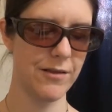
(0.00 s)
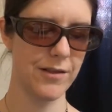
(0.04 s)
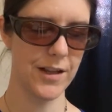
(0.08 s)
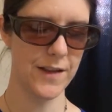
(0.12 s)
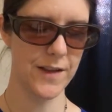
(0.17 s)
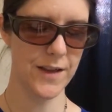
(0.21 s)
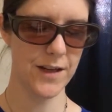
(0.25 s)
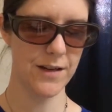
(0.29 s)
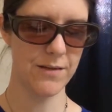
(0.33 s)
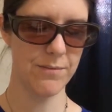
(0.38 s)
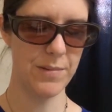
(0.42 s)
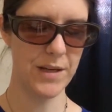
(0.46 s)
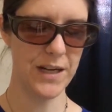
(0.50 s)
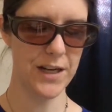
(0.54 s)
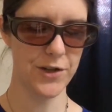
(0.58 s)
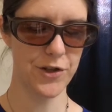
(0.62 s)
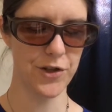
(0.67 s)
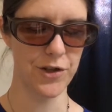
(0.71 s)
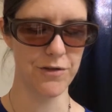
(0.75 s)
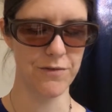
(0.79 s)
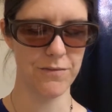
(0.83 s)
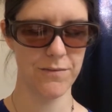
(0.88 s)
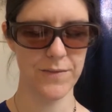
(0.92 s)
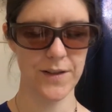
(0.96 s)
And then
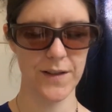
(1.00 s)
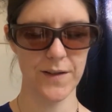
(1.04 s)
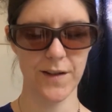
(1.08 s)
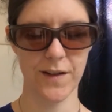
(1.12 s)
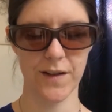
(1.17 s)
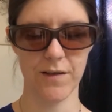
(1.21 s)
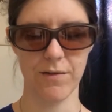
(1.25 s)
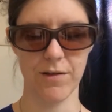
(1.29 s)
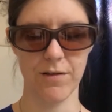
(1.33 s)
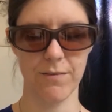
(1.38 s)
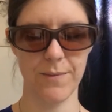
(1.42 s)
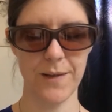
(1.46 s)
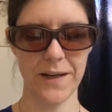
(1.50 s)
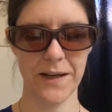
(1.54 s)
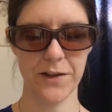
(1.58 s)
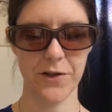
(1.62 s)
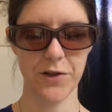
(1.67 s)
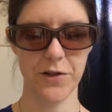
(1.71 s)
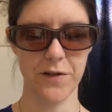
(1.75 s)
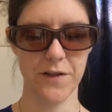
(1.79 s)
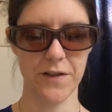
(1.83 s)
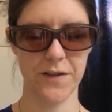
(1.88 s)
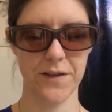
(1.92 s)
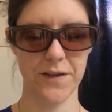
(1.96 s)
Pikachu, that's the other one.
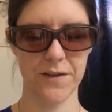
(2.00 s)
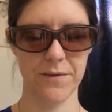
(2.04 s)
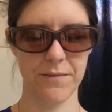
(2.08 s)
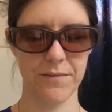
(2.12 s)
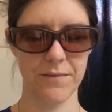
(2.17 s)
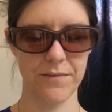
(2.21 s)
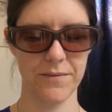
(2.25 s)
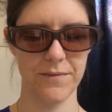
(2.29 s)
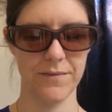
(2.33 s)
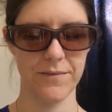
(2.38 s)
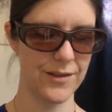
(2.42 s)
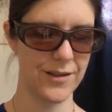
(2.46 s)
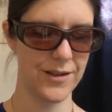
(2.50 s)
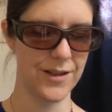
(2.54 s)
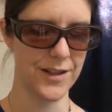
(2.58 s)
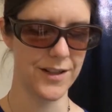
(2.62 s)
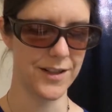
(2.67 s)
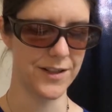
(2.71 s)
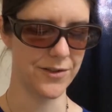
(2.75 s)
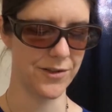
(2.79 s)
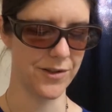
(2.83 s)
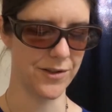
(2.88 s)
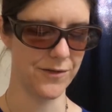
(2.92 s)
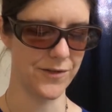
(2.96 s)
Pikachu's
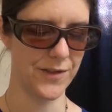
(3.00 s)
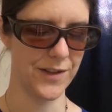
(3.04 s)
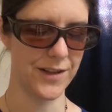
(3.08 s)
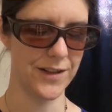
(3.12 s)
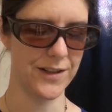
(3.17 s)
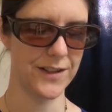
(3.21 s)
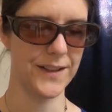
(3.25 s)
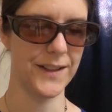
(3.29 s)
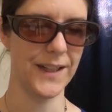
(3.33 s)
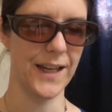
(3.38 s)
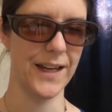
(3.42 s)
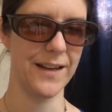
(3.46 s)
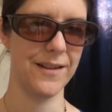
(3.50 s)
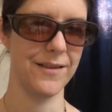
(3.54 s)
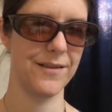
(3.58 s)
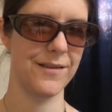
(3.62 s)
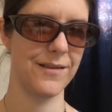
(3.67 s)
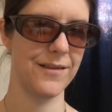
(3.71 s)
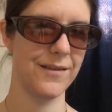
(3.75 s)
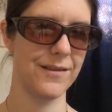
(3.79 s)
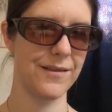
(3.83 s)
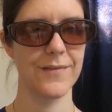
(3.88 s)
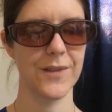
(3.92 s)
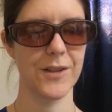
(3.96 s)
on sort of the good side.
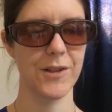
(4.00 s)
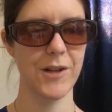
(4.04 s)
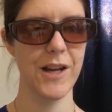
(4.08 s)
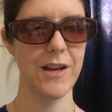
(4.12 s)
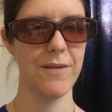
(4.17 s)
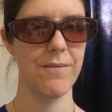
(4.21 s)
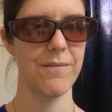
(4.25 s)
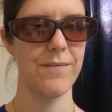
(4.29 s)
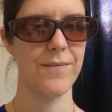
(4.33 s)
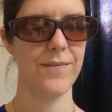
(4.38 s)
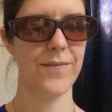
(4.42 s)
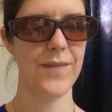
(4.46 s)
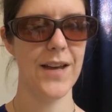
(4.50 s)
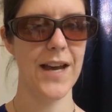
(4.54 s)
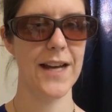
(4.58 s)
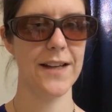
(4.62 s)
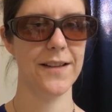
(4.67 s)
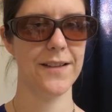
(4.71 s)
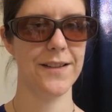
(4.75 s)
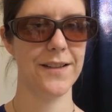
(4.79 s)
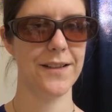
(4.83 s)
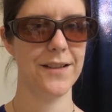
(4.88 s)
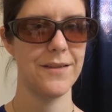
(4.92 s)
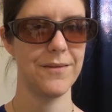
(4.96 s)
So yeah,
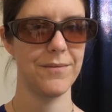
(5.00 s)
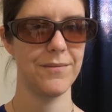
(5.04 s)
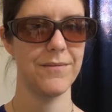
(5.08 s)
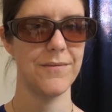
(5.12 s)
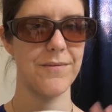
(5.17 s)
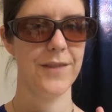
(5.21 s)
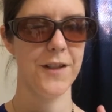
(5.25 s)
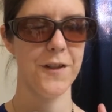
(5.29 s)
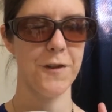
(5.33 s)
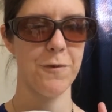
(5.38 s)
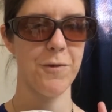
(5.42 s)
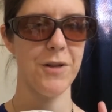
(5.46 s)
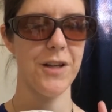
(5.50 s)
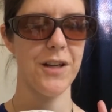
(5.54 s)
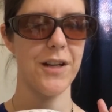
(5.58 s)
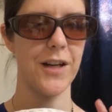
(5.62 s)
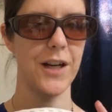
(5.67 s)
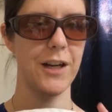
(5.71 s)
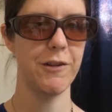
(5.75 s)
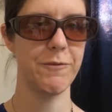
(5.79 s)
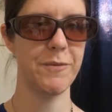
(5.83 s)
that's this week.